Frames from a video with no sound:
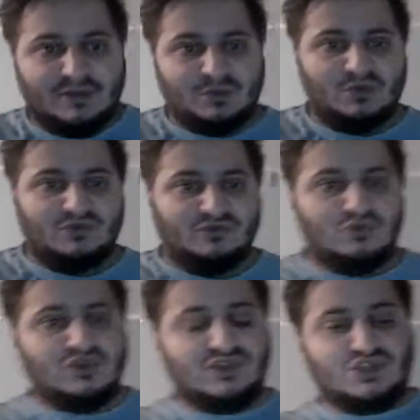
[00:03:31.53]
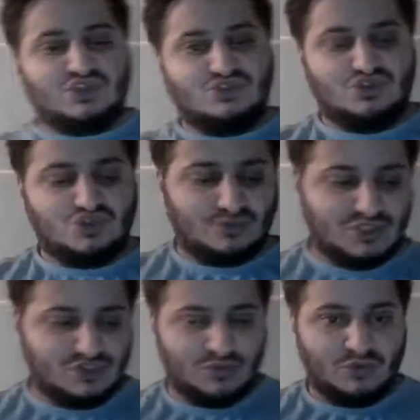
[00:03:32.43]
people with lung conditions shouldn't
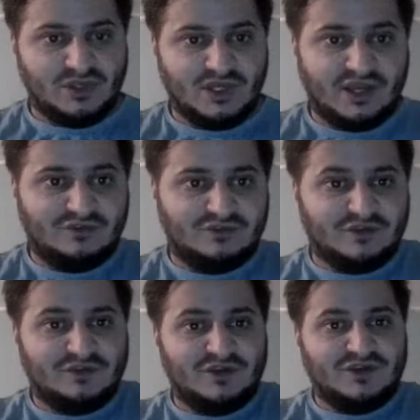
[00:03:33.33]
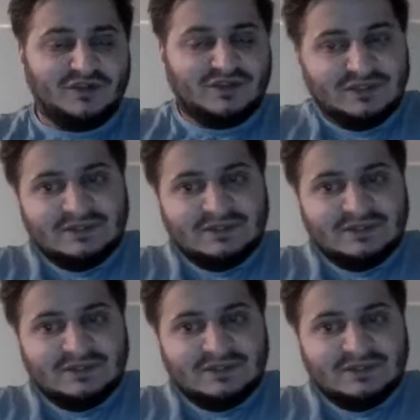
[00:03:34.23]
be smoking anything really,